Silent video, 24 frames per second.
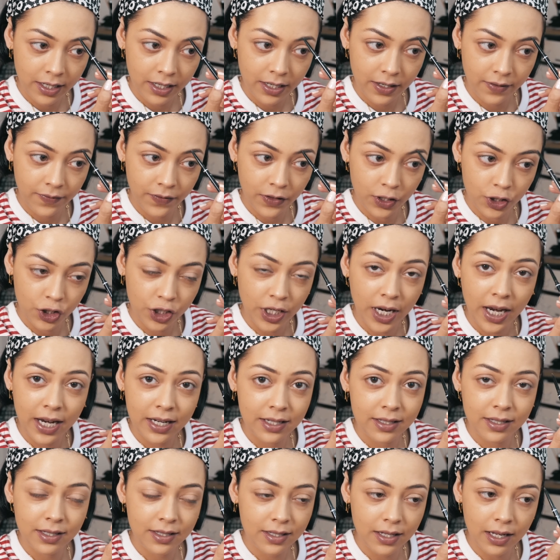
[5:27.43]
if the
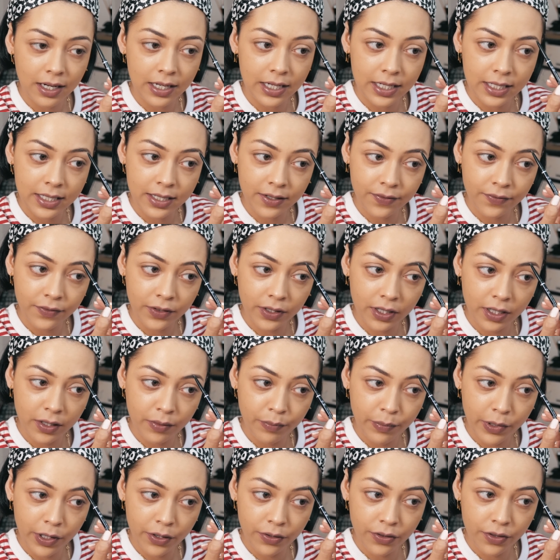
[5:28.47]
shades are slightly different in
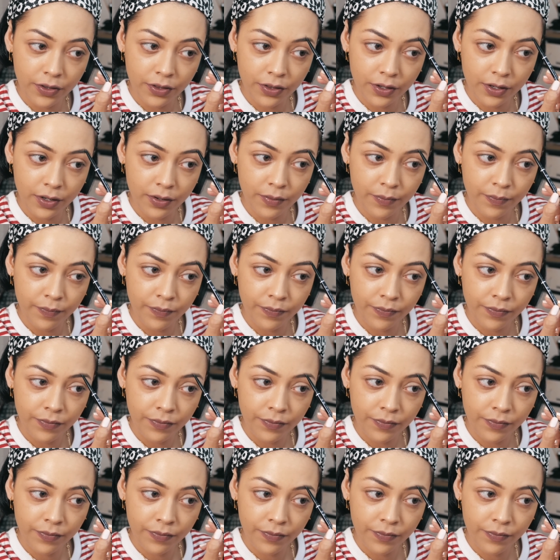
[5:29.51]
both of them,